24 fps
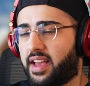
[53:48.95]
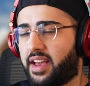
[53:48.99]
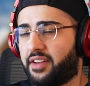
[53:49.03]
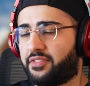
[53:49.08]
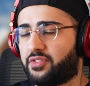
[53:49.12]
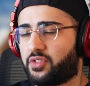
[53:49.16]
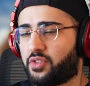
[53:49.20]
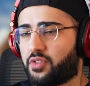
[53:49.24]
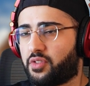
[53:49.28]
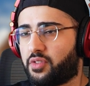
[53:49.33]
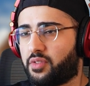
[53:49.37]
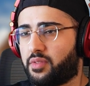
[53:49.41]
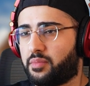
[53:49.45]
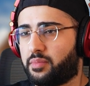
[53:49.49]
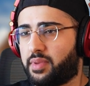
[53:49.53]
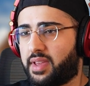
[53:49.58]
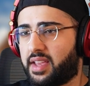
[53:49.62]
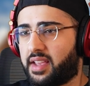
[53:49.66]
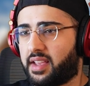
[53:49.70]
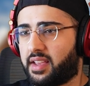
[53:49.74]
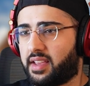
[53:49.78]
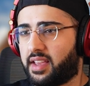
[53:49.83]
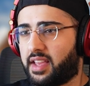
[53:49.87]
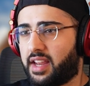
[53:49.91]
after
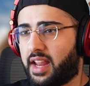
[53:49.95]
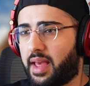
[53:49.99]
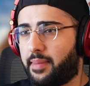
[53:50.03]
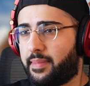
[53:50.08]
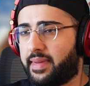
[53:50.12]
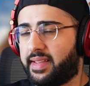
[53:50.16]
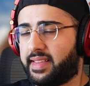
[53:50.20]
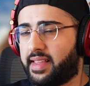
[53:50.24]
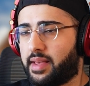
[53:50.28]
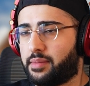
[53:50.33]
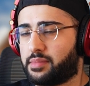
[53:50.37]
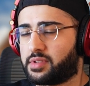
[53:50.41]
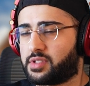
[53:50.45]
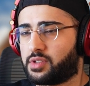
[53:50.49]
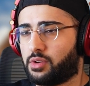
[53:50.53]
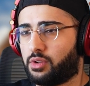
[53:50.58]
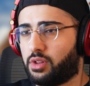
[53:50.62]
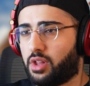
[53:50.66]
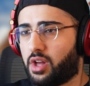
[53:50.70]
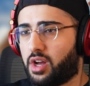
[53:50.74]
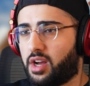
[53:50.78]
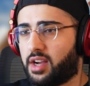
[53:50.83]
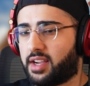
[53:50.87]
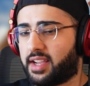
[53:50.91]
being in MLM so
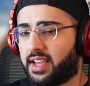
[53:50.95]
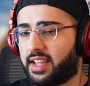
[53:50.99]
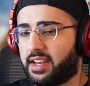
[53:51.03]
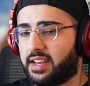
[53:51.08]
long.